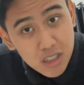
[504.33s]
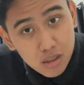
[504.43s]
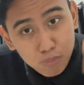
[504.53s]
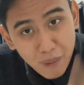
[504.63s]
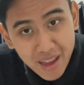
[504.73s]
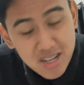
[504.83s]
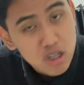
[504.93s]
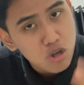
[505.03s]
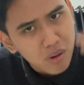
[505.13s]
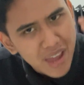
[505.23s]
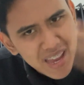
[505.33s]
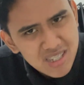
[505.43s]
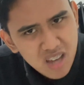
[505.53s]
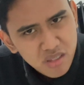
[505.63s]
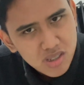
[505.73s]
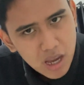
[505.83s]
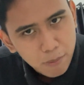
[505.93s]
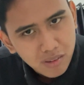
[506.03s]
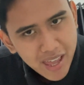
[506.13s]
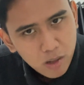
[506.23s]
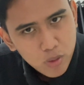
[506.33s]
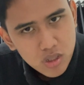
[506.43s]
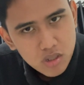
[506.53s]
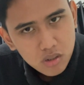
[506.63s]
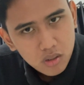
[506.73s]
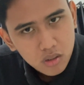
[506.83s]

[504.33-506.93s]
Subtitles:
Spanish, or any other type of language.